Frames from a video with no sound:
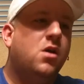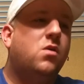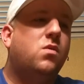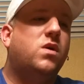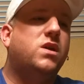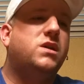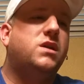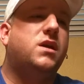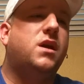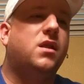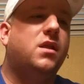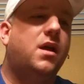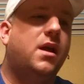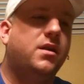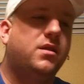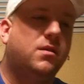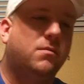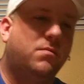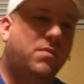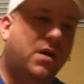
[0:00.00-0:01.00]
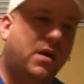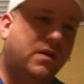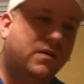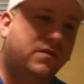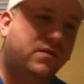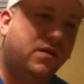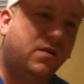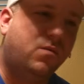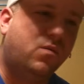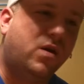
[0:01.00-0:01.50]
What did I like the
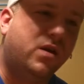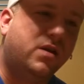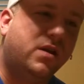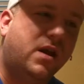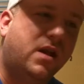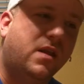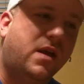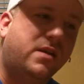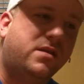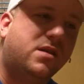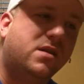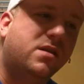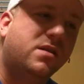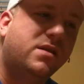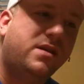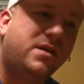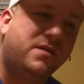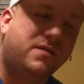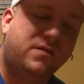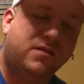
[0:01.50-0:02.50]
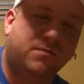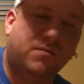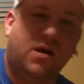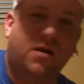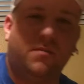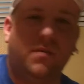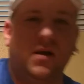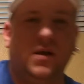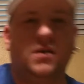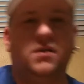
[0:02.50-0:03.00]
best, and what did I like the least
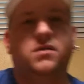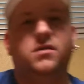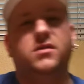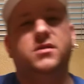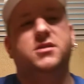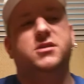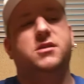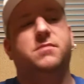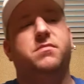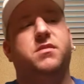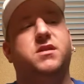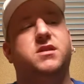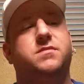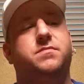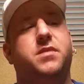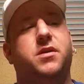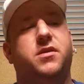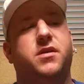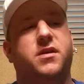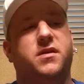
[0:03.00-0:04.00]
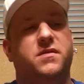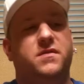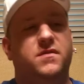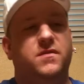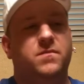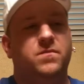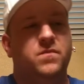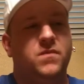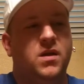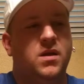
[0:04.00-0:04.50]
about my internship
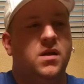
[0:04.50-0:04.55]
experience?